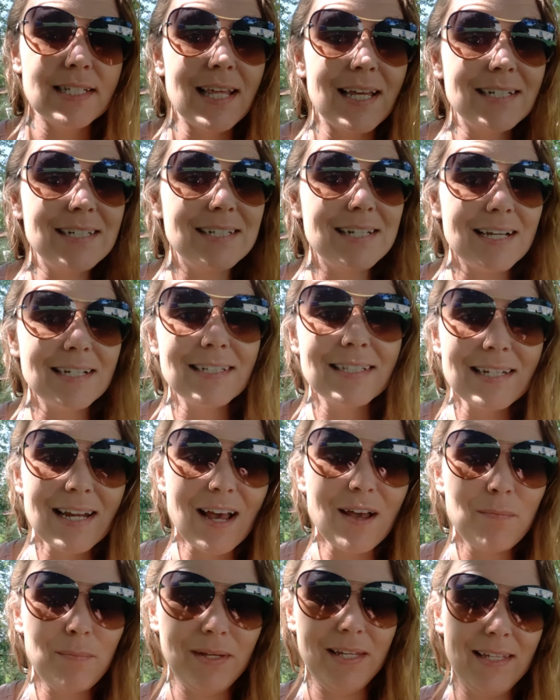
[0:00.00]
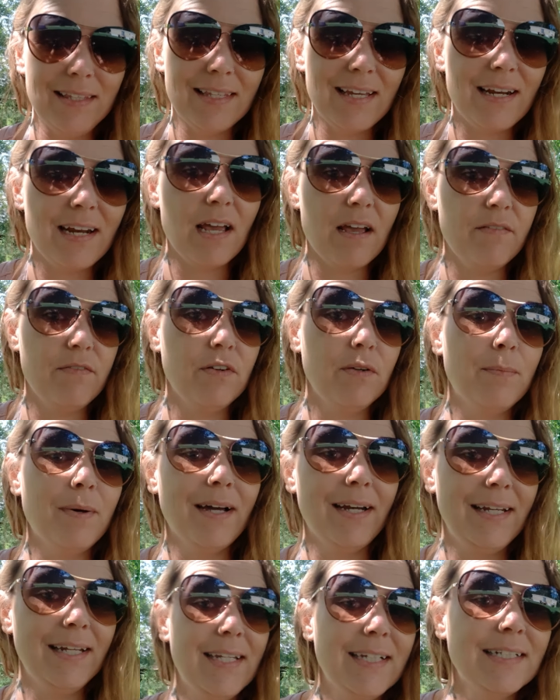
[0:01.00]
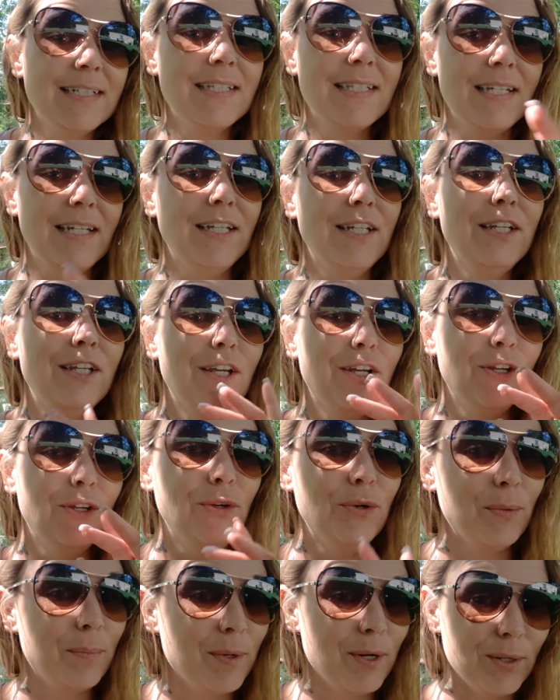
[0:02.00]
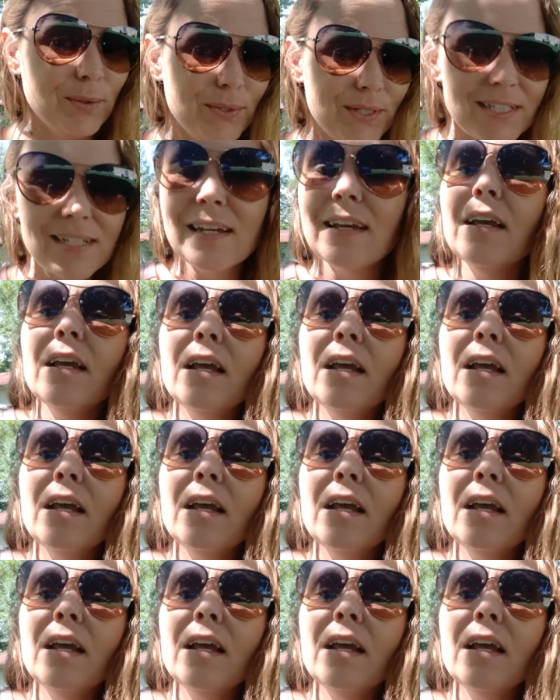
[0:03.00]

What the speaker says: that does not mean that everybody can see your posts.